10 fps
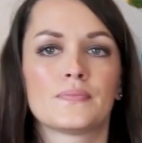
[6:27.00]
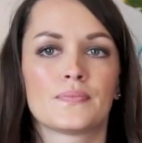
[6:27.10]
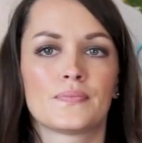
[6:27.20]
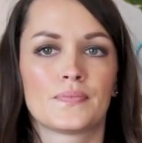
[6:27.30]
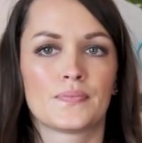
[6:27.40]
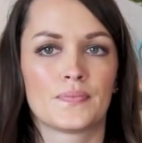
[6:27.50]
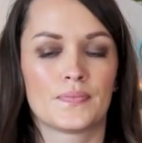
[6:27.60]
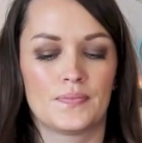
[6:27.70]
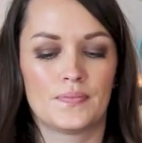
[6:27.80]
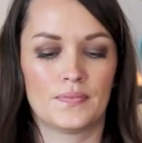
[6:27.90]

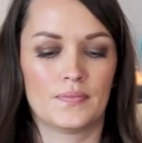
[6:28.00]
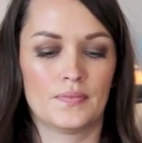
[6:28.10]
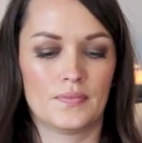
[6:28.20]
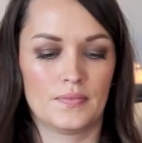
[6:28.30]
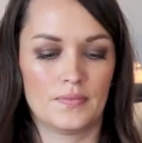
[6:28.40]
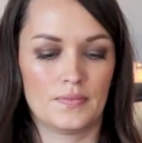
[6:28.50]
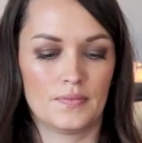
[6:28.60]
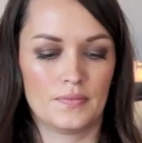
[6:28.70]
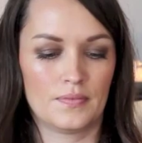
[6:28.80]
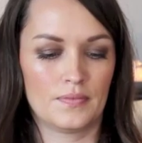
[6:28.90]

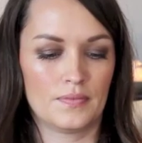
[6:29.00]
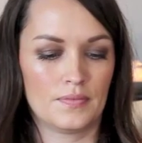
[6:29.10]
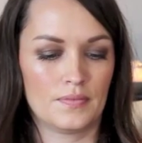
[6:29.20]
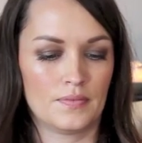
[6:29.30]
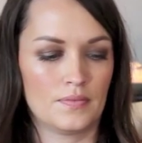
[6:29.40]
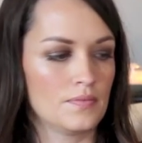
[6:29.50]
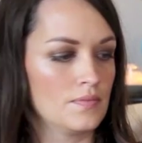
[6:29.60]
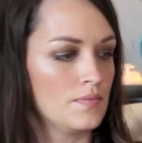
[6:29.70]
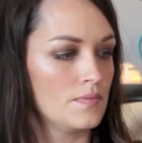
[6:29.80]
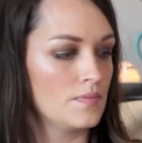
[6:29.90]

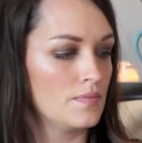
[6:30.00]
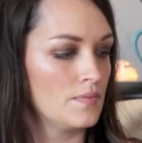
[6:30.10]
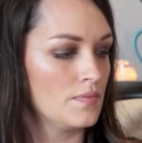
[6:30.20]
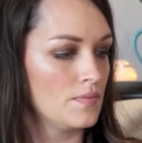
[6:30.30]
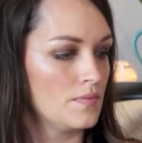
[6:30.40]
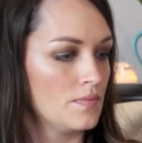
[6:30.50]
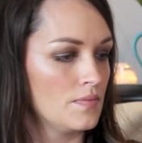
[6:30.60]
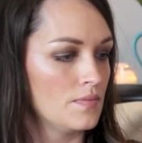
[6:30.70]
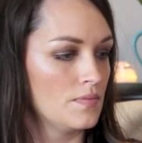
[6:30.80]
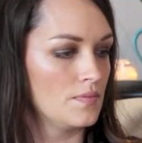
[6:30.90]

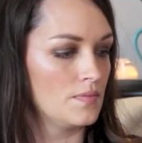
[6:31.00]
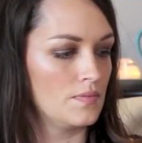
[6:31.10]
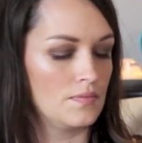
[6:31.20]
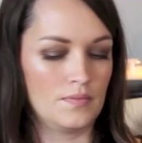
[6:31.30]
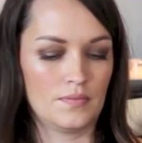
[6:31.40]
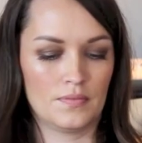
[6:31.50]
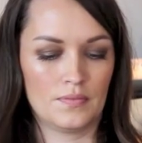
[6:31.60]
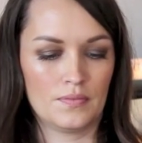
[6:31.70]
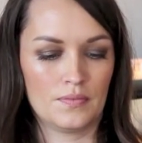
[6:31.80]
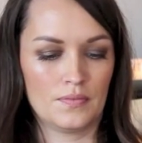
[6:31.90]

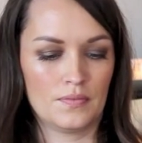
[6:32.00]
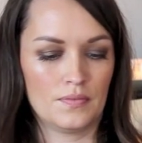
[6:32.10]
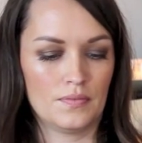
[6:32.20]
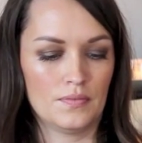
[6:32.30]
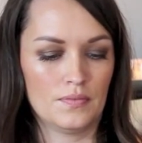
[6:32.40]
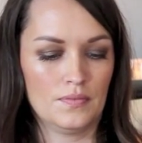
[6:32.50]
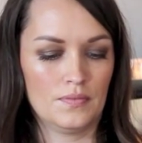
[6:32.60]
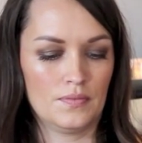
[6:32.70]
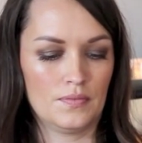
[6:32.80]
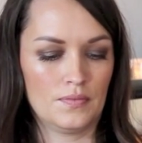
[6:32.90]

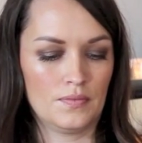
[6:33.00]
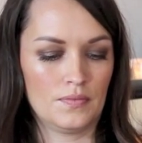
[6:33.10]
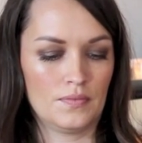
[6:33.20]
[no speech]